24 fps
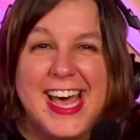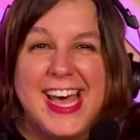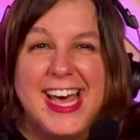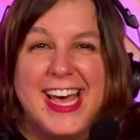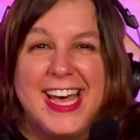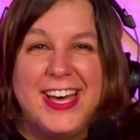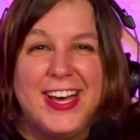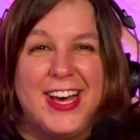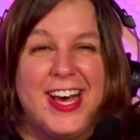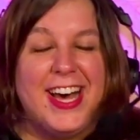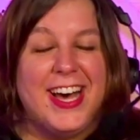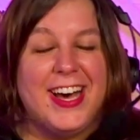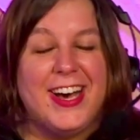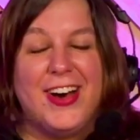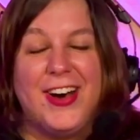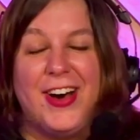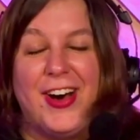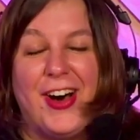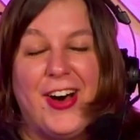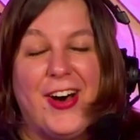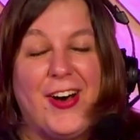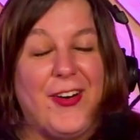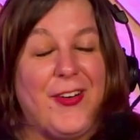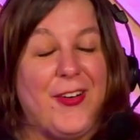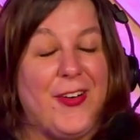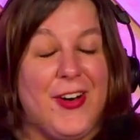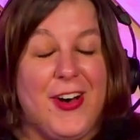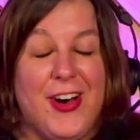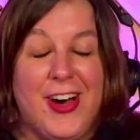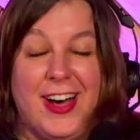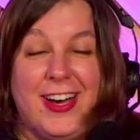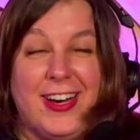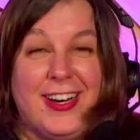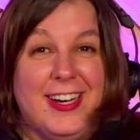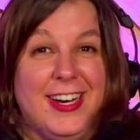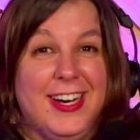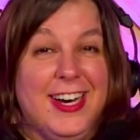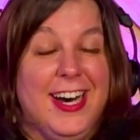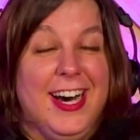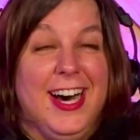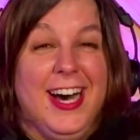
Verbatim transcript: Let the penguin fight.